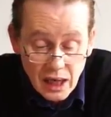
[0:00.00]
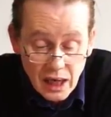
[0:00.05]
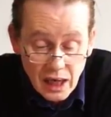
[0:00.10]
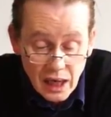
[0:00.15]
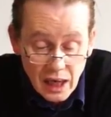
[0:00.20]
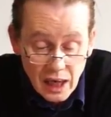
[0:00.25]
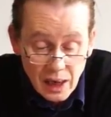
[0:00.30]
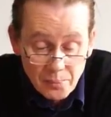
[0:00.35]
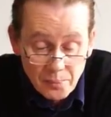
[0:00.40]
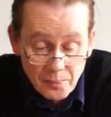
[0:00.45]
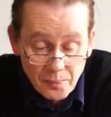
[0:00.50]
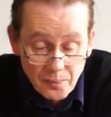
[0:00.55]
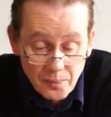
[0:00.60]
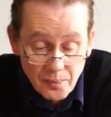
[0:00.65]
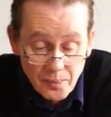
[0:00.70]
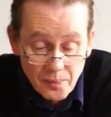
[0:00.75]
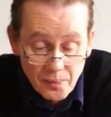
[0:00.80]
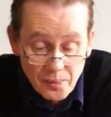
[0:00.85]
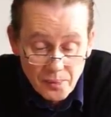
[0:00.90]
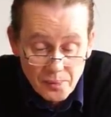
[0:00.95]

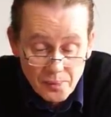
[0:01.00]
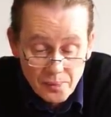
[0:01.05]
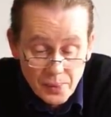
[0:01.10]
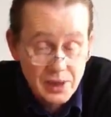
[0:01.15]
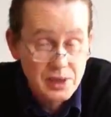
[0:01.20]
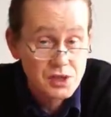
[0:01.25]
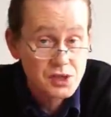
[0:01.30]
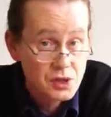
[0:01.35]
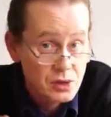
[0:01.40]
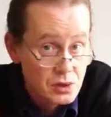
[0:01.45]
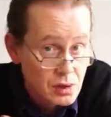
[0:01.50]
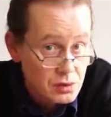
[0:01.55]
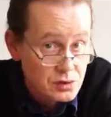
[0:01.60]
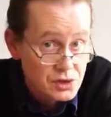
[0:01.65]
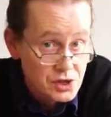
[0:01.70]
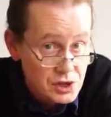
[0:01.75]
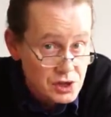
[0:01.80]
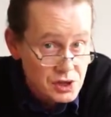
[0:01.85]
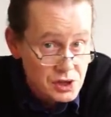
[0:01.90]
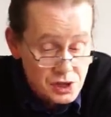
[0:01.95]
Um, but it's not
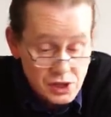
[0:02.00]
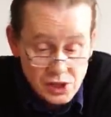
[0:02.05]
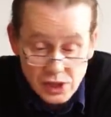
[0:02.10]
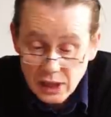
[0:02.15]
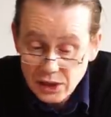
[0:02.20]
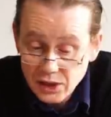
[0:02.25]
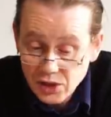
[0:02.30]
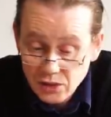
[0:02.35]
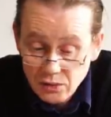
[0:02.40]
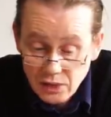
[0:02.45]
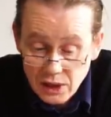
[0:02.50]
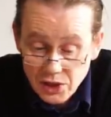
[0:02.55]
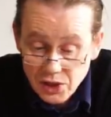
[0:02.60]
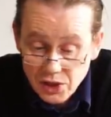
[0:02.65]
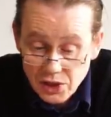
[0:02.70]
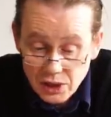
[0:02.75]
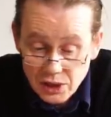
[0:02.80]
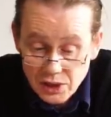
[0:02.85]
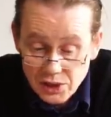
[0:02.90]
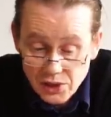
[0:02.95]
just the
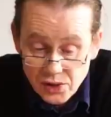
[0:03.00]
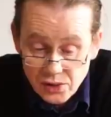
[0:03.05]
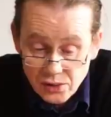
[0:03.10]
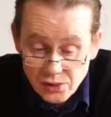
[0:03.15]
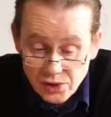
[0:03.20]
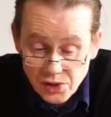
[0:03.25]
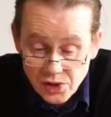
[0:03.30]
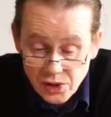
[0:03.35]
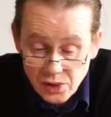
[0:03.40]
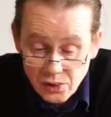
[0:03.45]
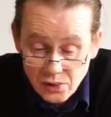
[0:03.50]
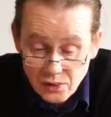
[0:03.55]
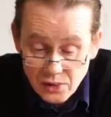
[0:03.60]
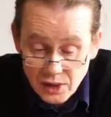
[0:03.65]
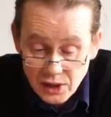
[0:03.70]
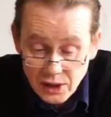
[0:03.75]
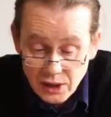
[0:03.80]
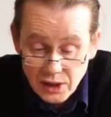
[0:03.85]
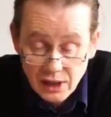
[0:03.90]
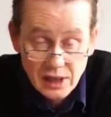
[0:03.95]
saturation, it's also
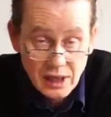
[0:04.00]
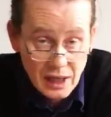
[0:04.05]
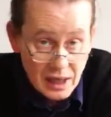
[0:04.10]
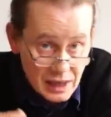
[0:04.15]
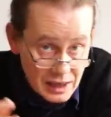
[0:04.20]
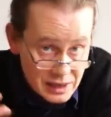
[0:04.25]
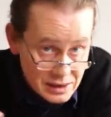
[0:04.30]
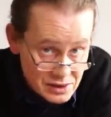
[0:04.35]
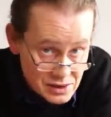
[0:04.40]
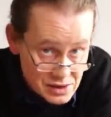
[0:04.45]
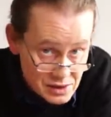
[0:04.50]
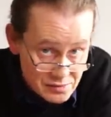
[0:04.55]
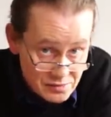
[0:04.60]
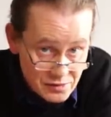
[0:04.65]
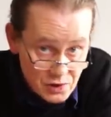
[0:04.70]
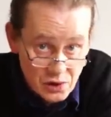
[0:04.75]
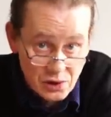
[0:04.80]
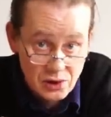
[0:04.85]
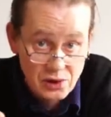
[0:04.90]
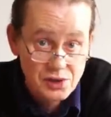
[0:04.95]
the kinds of
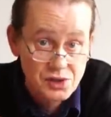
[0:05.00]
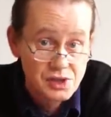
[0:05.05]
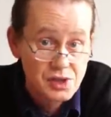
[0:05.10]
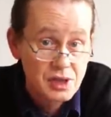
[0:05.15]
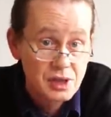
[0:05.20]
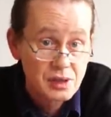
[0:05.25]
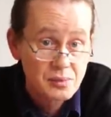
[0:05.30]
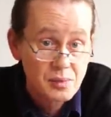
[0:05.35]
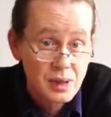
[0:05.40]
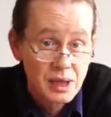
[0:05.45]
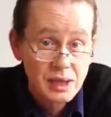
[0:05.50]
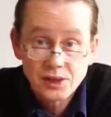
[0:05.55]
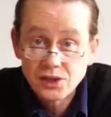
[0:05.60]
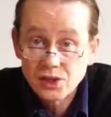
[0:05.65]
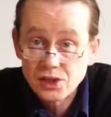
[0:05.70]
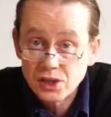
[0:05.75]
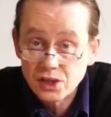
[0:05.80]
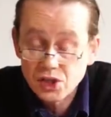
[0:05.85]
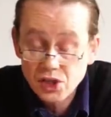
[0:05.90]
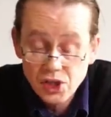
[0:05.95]
colours that it
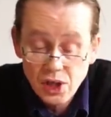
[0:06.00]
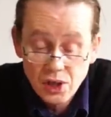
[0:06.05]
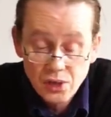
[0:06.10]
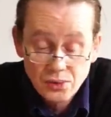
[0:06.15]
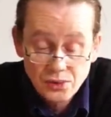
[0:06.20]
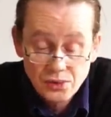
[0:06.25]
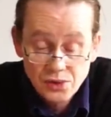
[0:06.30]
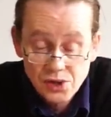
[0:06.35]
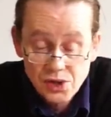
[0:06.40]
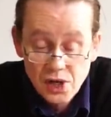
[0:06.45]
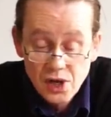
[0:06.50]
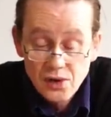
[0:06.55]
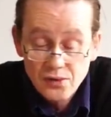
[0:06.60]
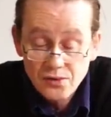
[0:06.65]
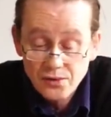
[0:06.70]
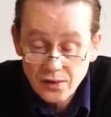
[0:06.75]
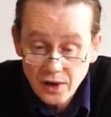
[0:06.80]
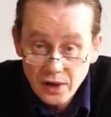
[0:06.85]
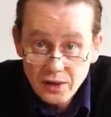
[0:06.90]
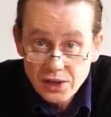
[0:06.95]
makes, the tones,
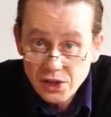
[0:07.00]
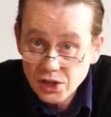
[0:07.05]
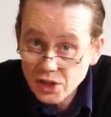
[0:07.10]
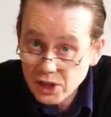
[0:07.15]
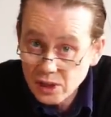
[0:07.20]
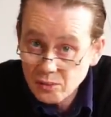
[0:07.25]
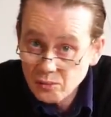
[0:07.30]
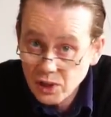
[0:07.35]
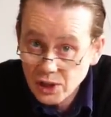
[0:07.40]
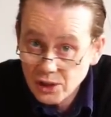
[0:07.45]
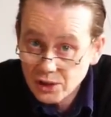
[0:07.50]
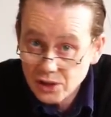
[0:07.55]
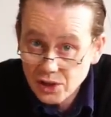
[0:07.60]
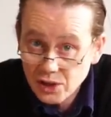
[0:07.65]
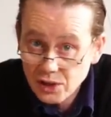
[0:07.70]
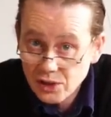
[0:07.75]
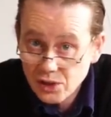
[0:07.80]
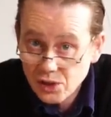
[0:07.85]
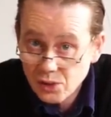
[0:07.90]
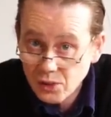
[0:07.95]
very similar to
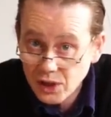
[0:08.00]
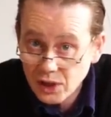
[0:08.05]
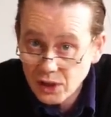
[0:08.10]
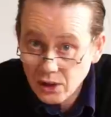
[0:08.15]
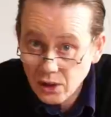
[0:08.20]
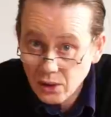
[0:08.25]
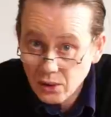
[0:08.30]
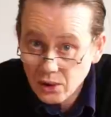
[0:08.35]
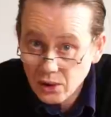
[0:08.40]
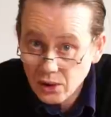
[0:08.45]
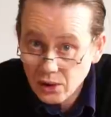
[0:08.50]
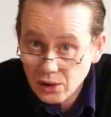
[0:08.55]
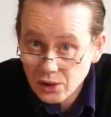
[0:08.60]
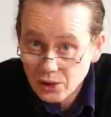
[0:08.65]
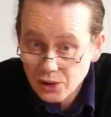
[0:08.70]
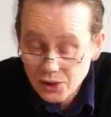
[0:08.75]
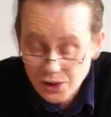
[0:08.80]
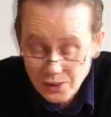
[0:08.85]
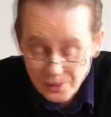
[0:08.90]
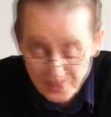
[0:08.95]
the Zuiko
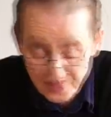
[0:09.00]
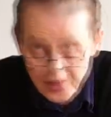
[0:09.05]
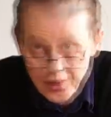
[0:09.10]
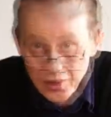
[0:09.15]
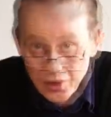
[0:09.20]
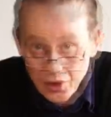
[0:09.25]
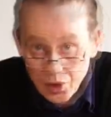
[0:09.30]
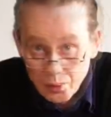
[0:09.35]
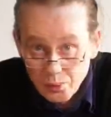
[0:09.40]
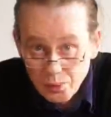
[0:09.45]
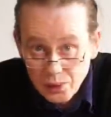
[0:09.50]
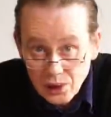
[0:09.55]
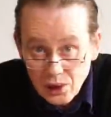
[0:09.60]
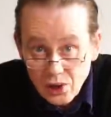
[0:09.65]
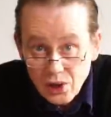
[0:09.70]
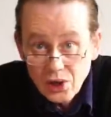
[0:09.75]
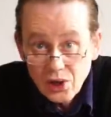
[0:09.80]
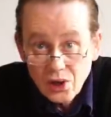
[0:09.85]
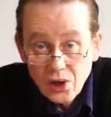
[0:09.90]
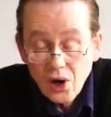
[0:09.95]
colours. The
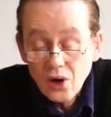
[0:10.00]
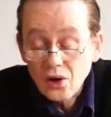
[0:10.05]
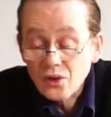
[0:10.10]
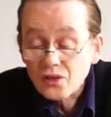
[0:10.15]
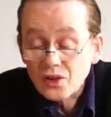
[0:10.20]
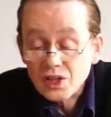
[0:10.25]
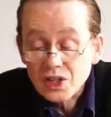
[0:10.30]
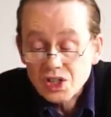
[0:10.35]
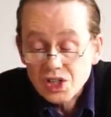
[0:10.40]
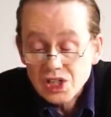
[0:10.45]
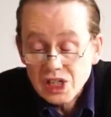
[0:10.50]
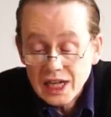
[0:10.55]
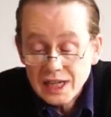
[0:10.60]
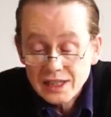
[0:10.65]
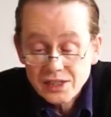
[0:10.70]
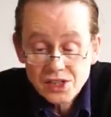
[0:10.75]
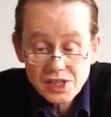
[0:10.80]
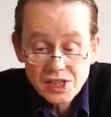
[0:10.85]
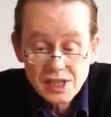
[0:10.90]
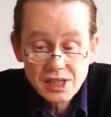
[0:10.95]
blur on this
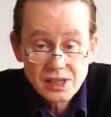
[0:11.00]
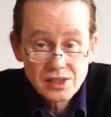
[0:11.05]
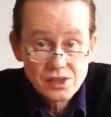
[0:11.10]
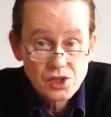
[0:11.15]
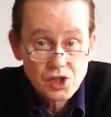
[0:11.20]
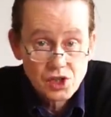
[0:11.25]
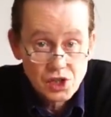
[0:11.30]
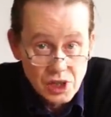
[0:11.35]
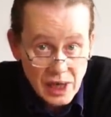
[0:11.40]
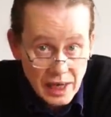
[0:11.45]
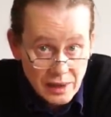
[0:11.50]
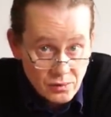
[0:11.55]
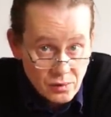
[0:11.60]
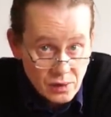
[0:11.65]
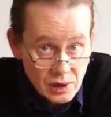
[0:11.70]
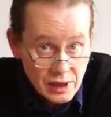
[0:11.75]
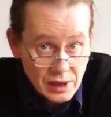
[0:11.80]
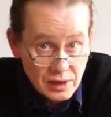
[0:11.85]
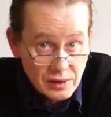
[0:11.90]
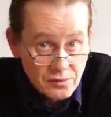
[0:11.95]
lens is
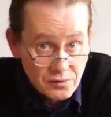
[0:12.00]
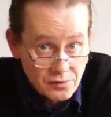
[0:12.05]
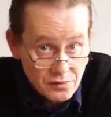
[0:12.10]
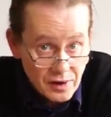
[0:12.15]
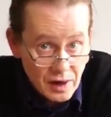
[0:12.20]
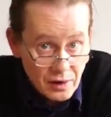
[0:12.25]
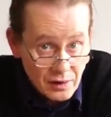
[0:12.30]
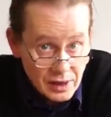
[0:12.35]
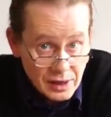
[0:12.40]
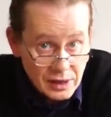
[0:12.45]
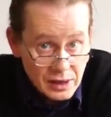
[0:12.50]
generally very